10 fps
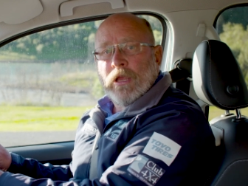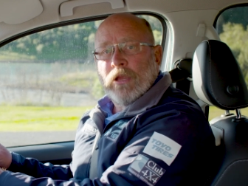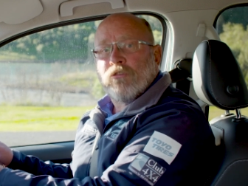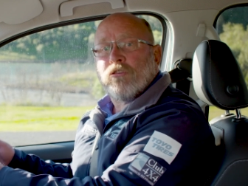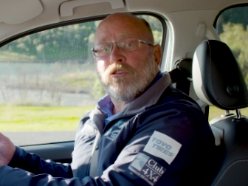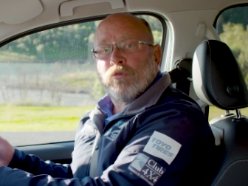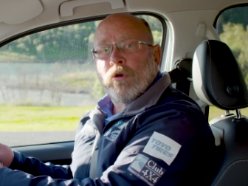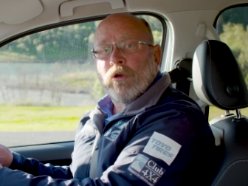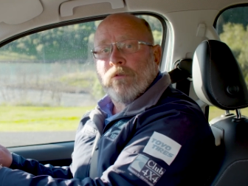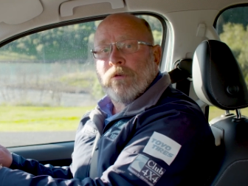is to
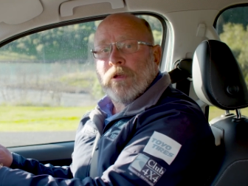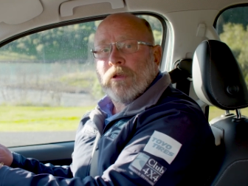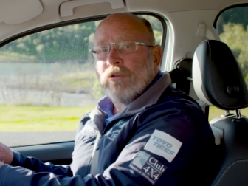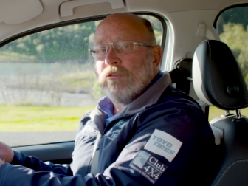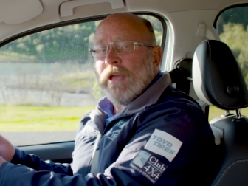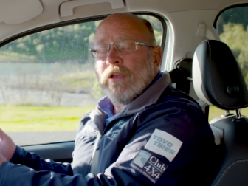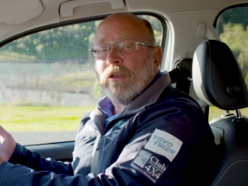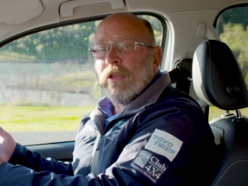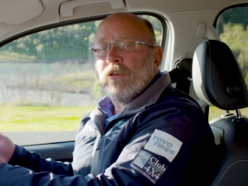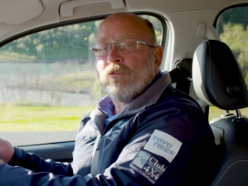swerve, because that
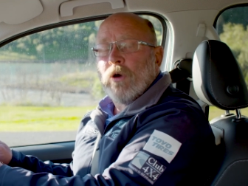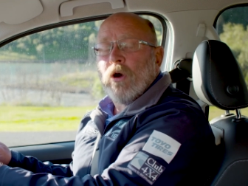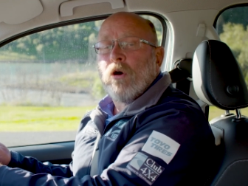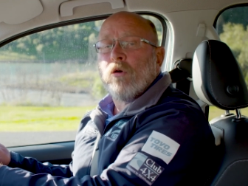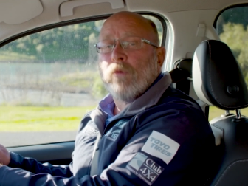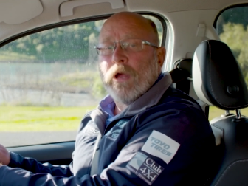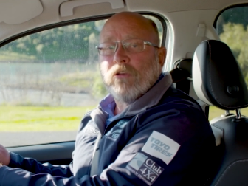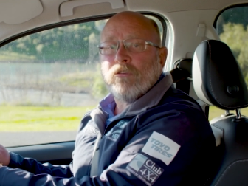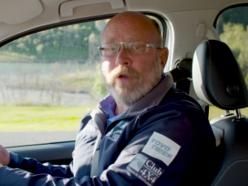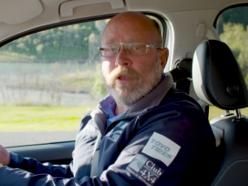could lead to a whole
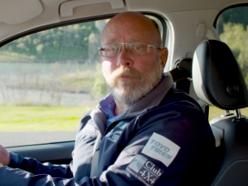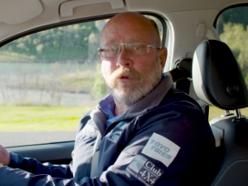range of other